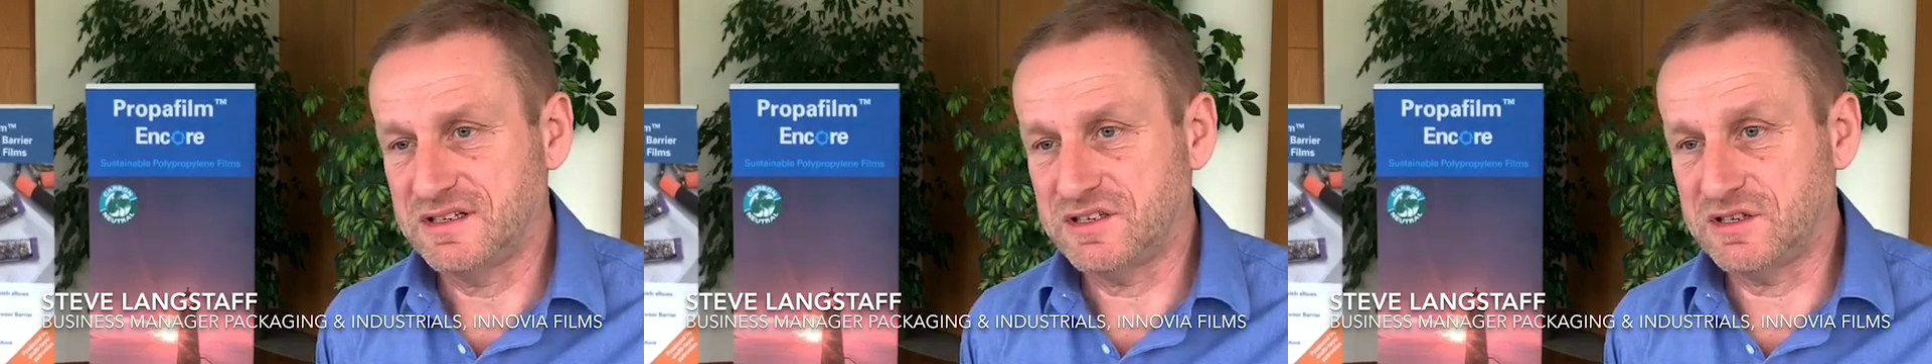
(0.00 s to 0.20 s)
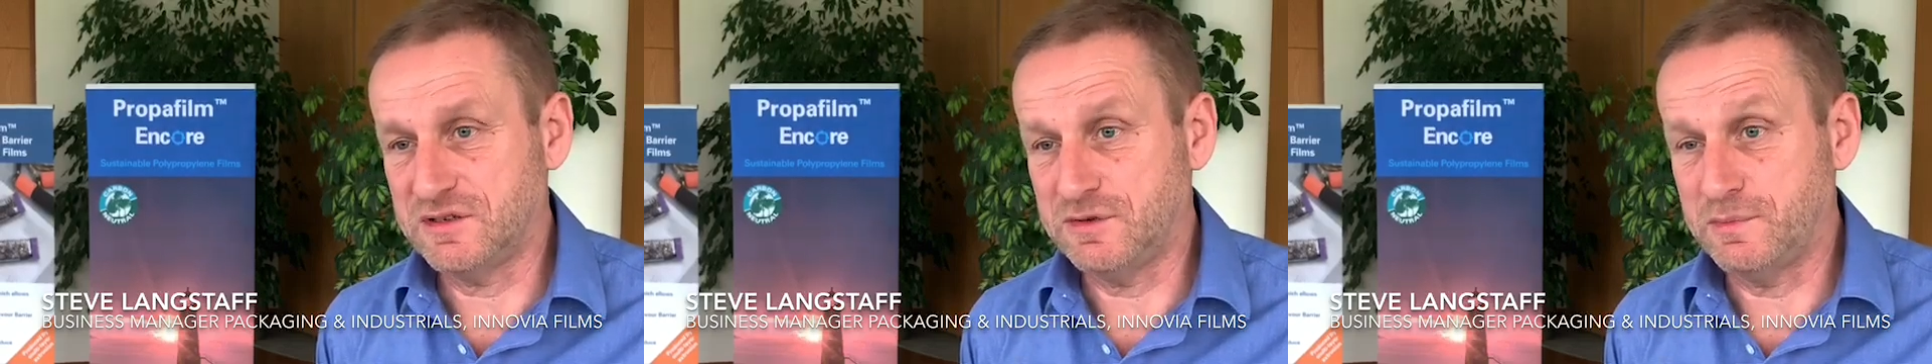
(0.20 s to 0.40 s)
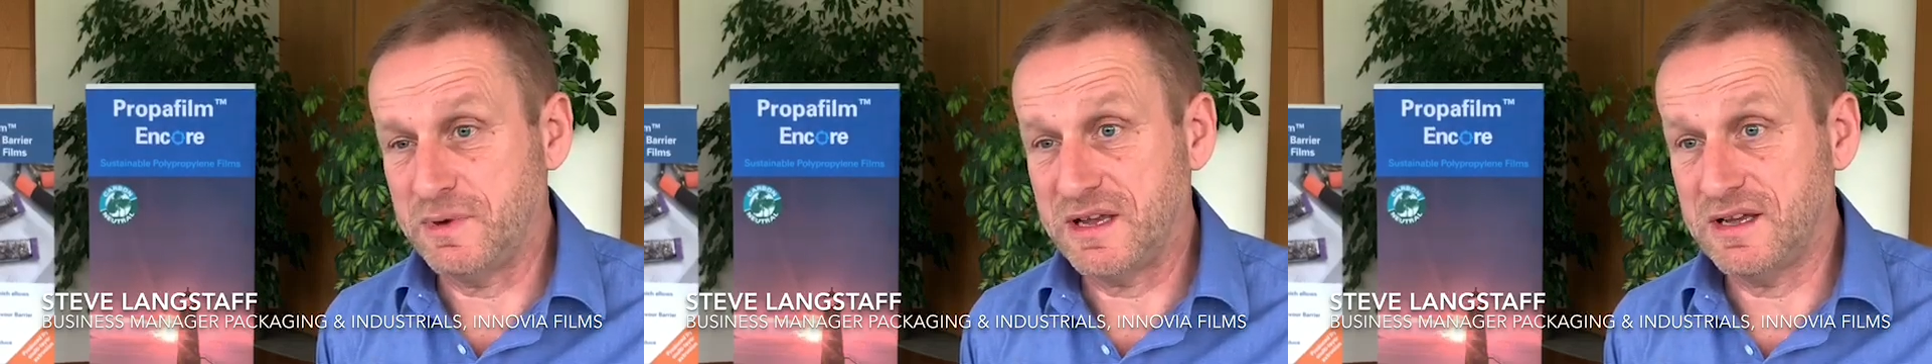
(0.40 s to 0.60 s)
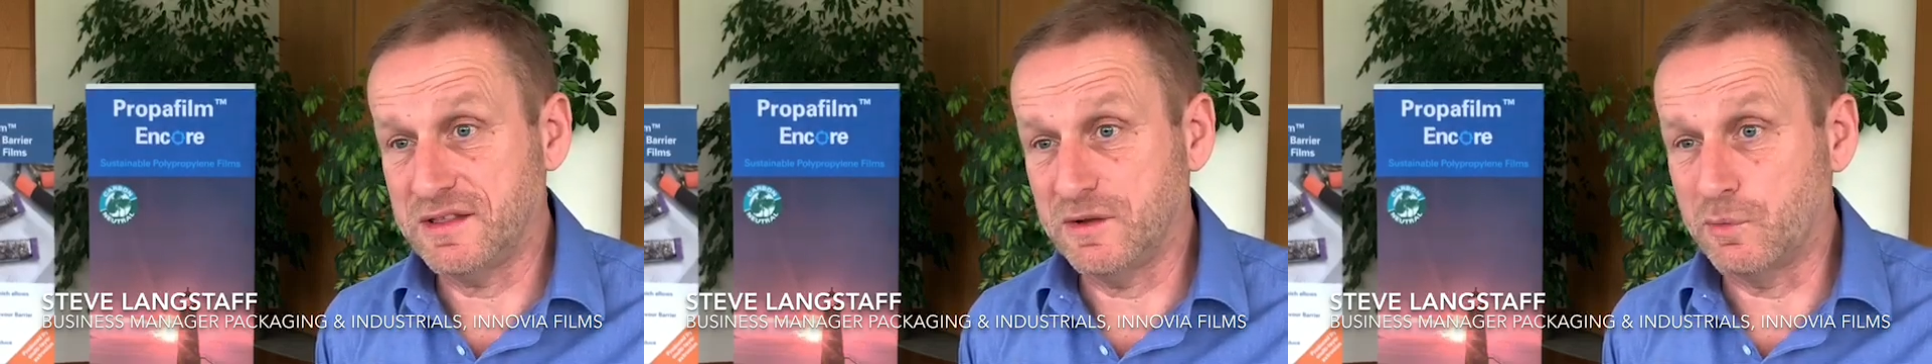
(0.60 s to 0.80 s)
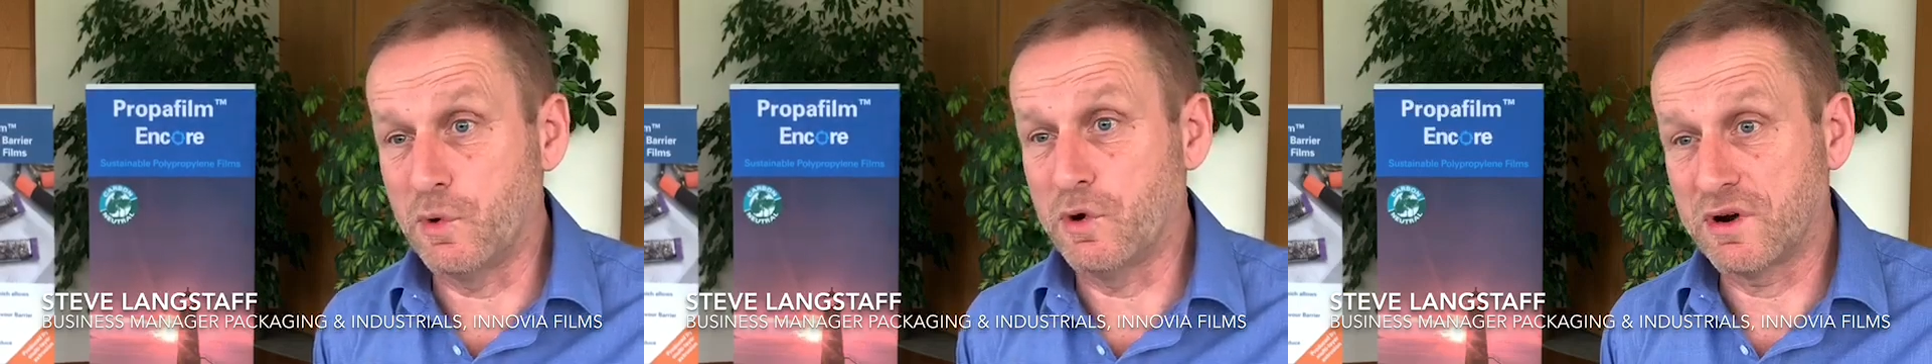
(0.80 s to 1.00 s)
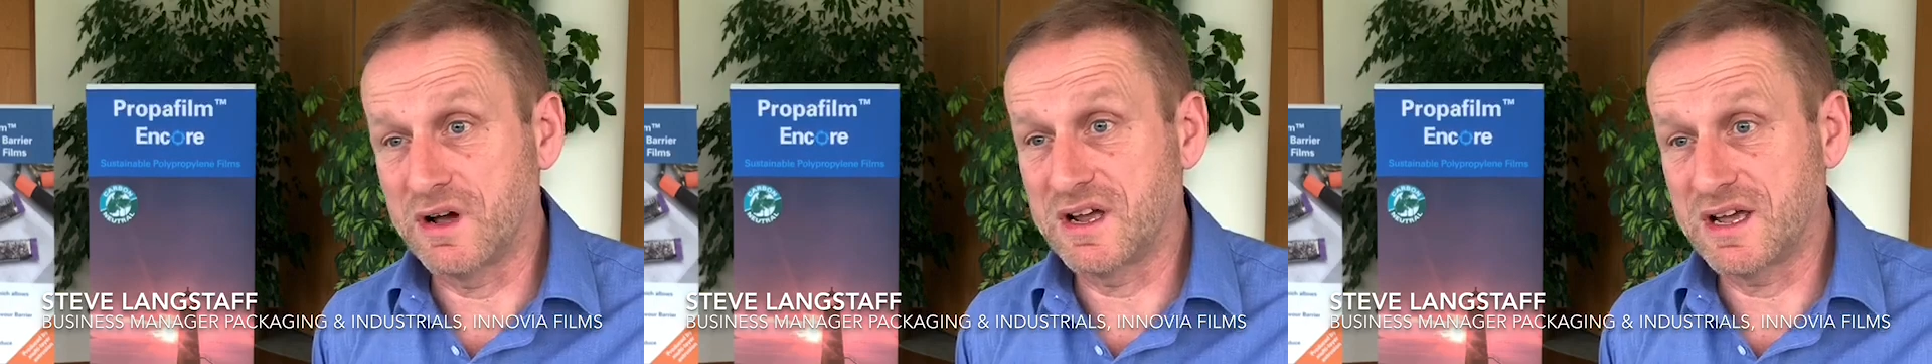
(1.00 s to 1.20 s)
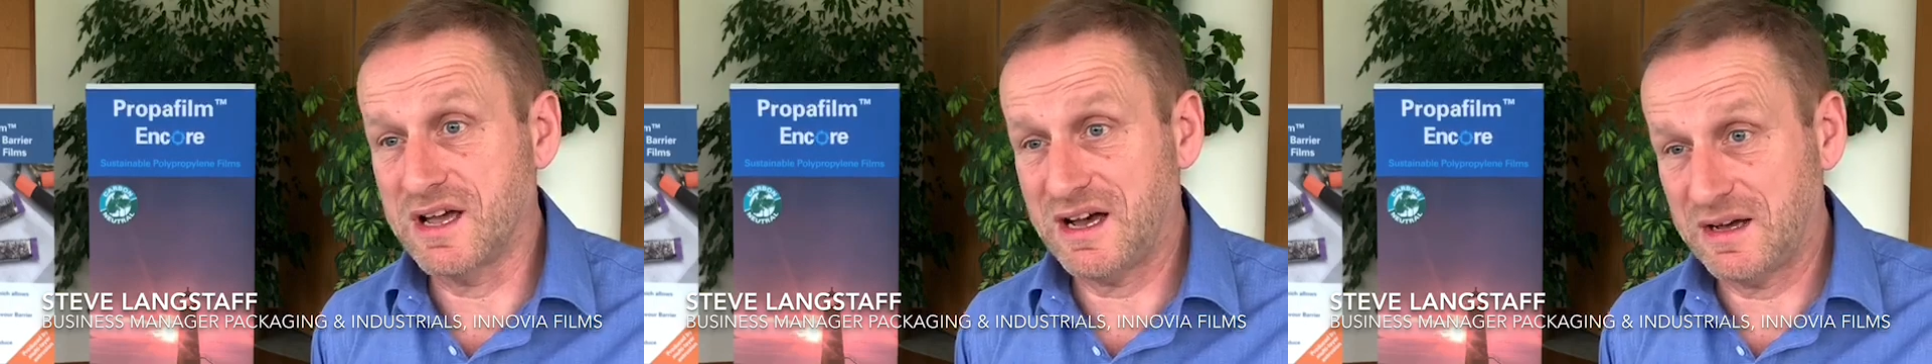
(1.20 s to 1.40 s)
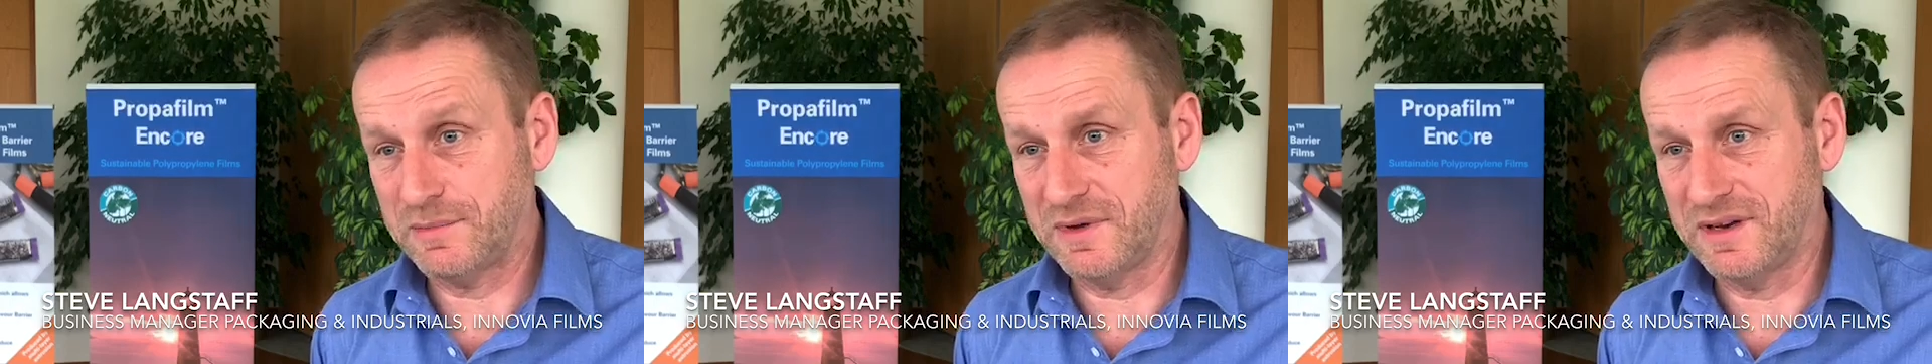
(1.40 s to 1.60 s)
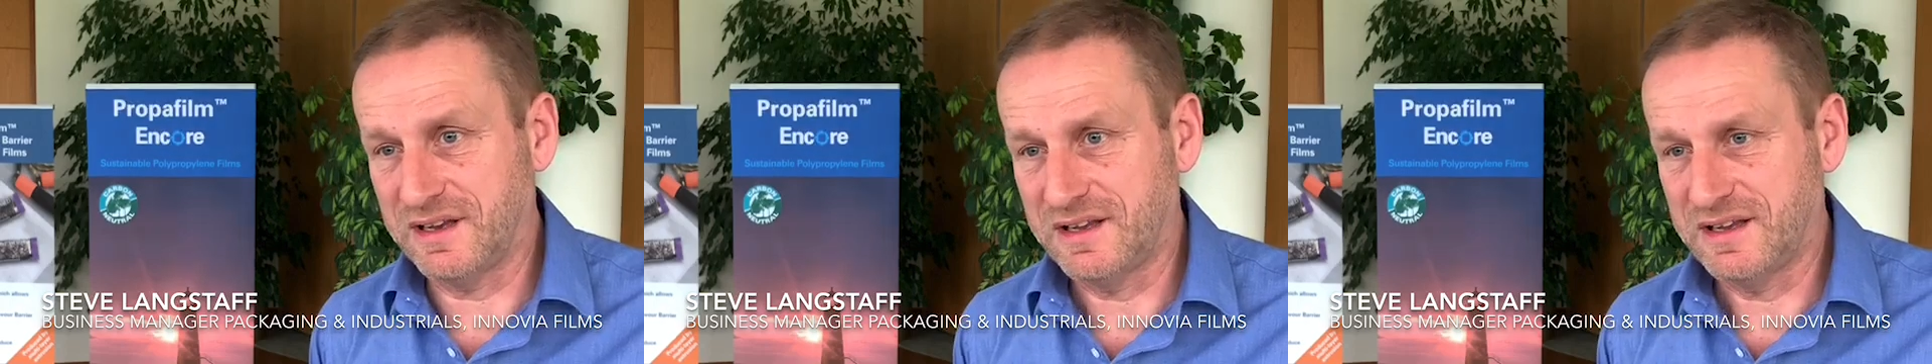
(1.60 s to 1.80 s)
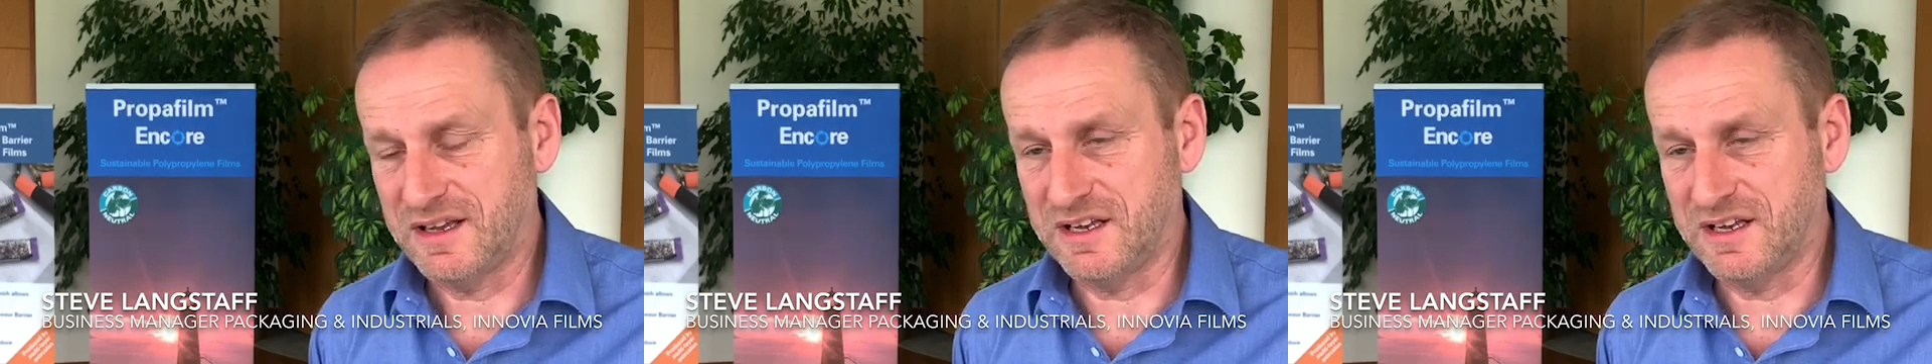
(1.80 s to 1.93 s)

to be the war on carbon